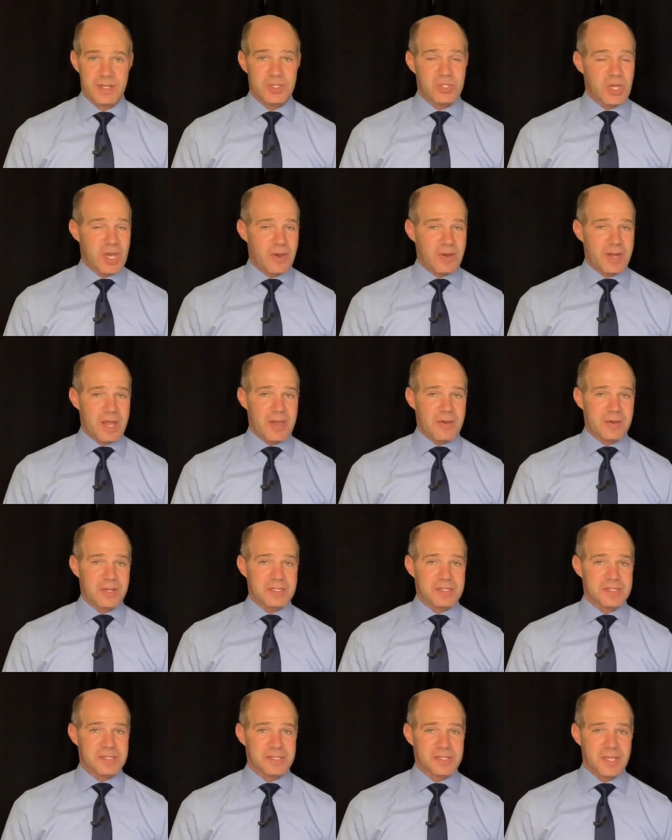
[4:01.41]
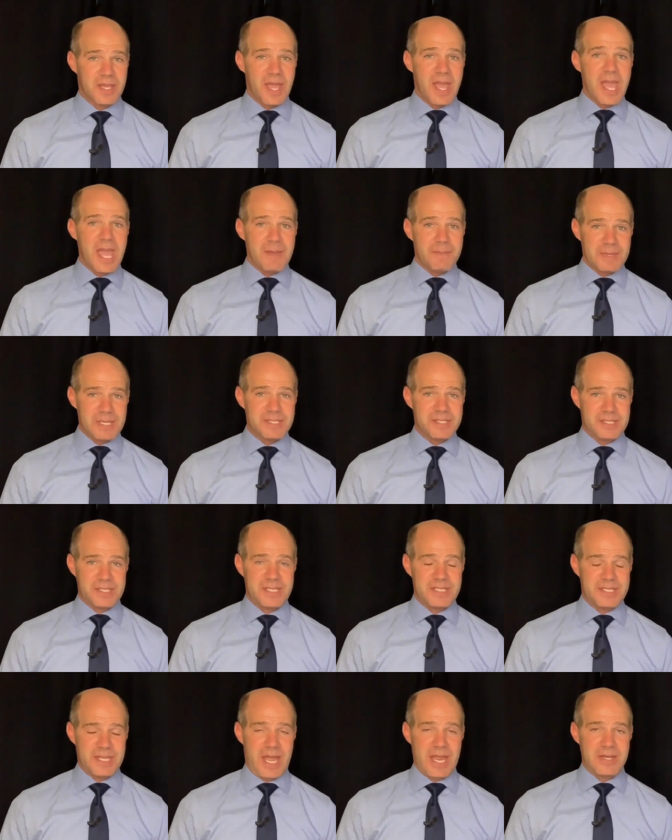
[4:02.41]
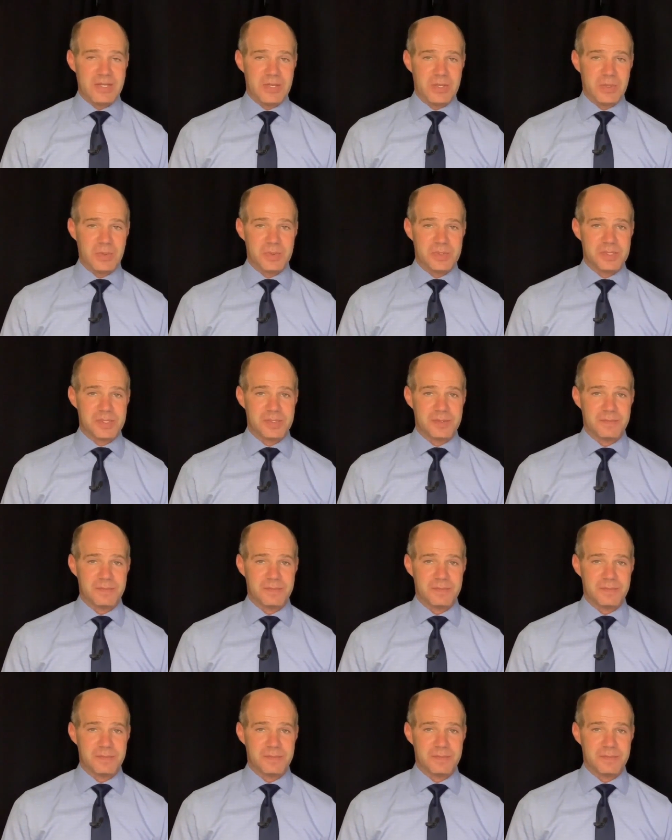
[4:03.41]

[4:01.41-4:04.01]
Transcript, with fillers: Jared Aarons. ABC 10 News.